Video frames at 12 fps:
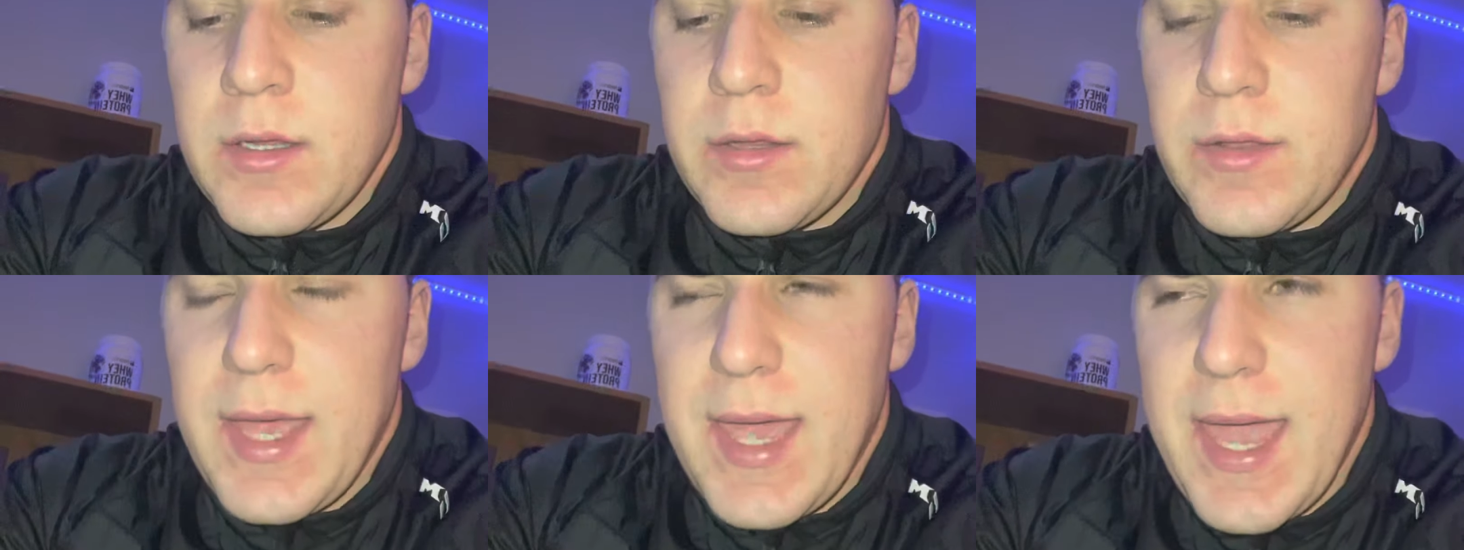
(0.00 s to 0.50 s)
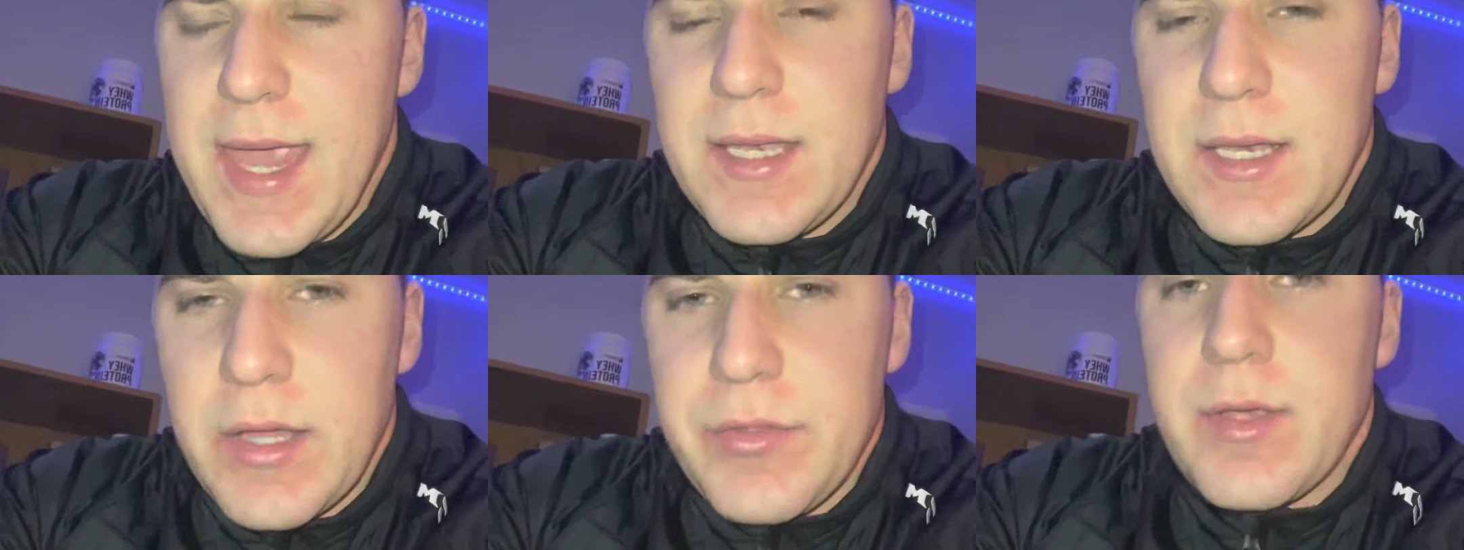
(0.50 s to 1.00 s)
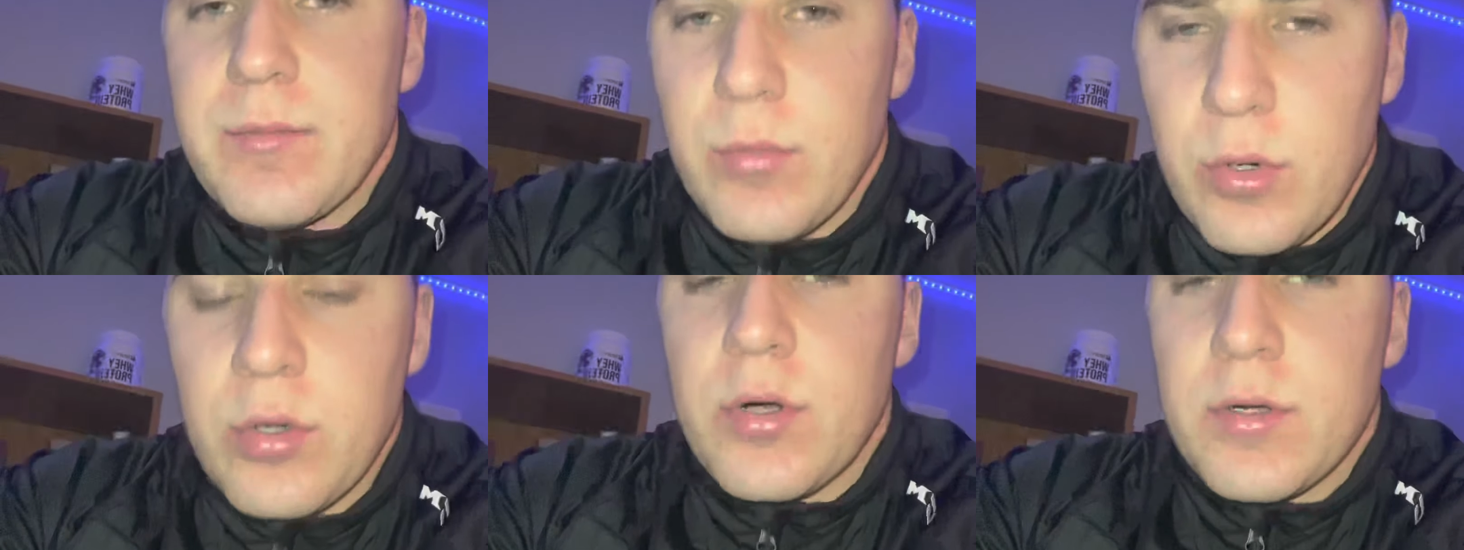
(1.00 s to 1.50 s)
they hate nothing
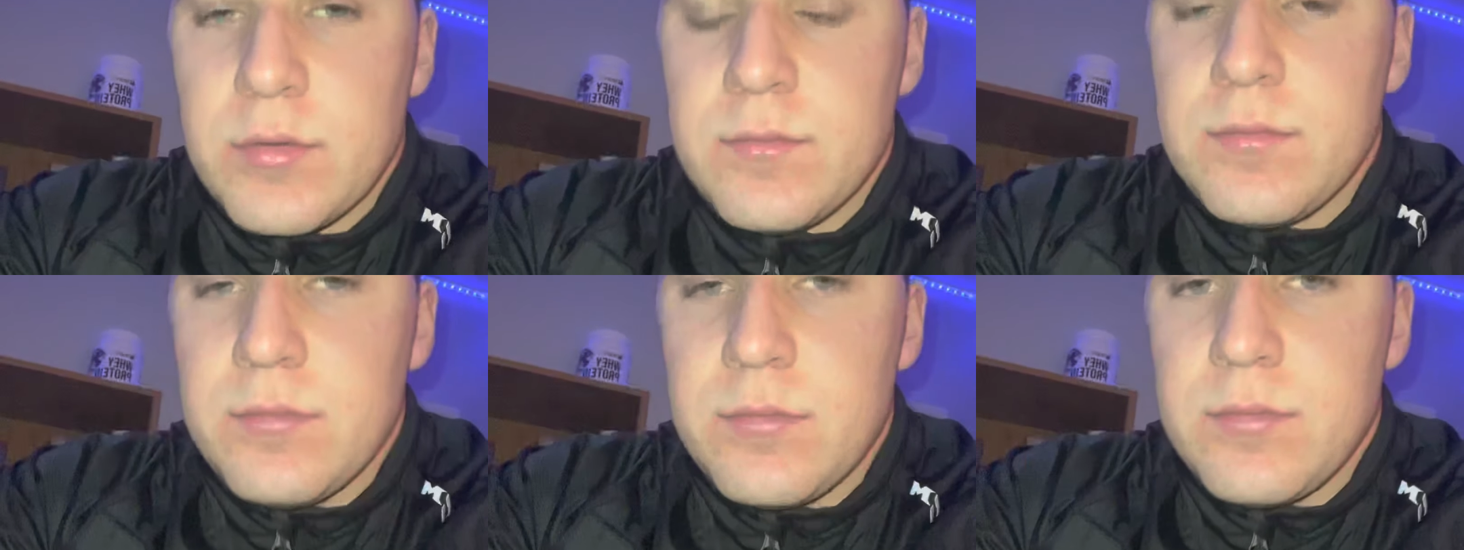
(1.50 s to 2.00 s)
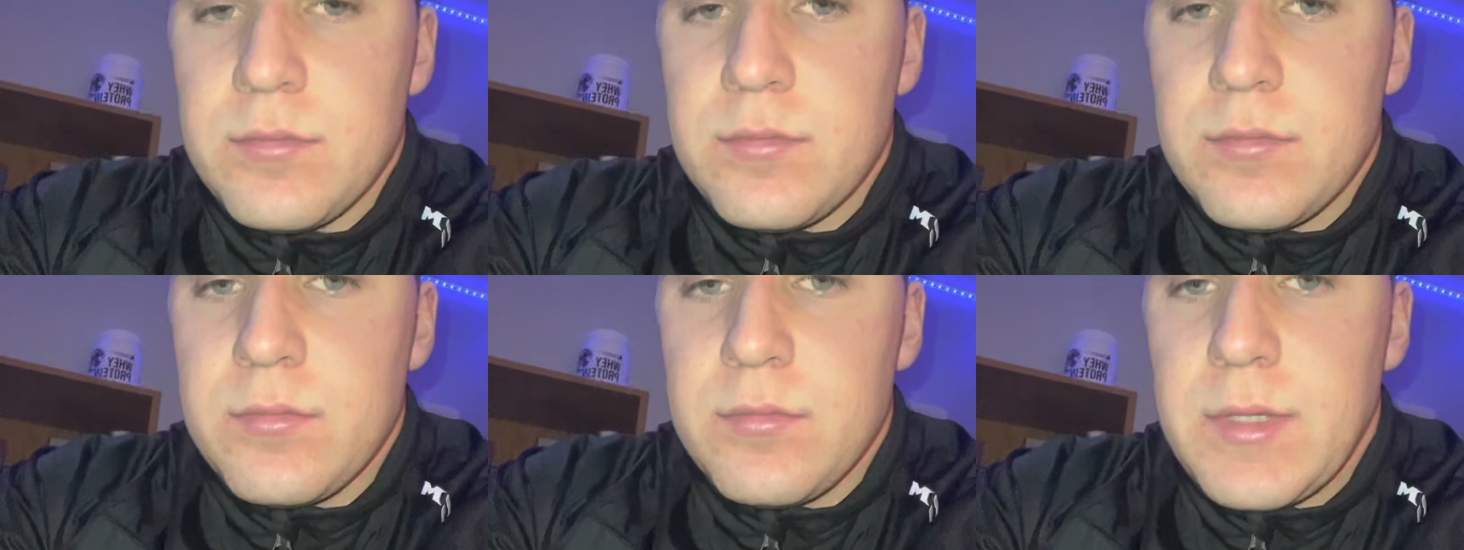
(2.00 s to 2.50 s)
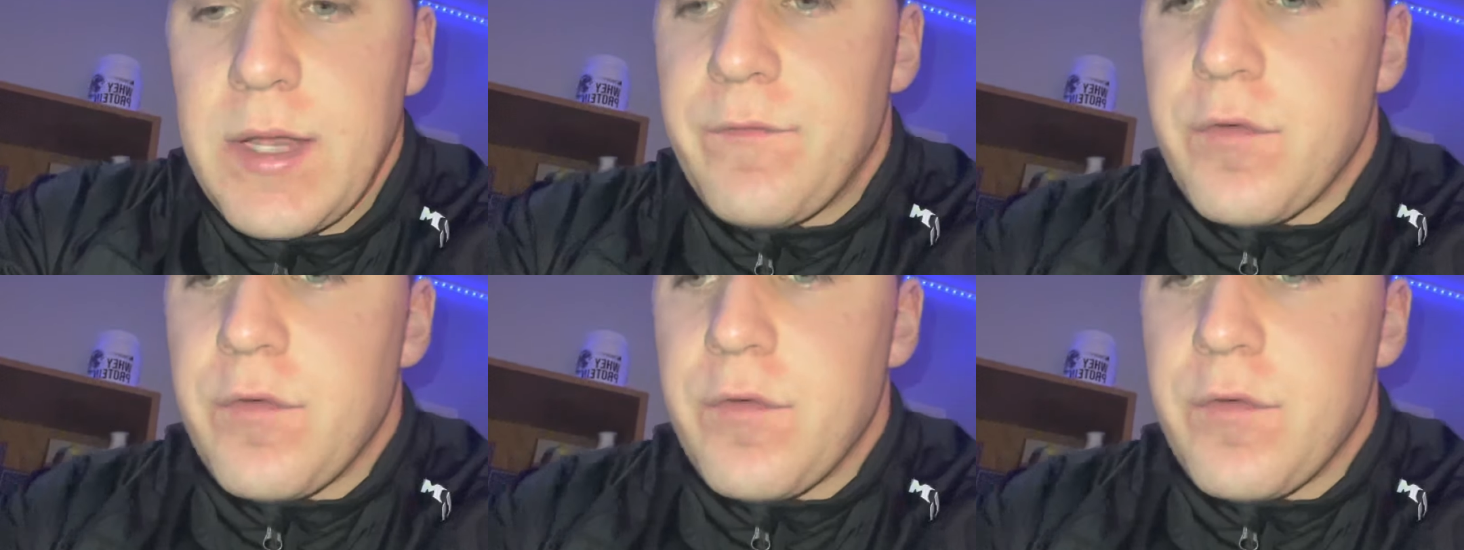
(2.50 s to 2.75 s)
more than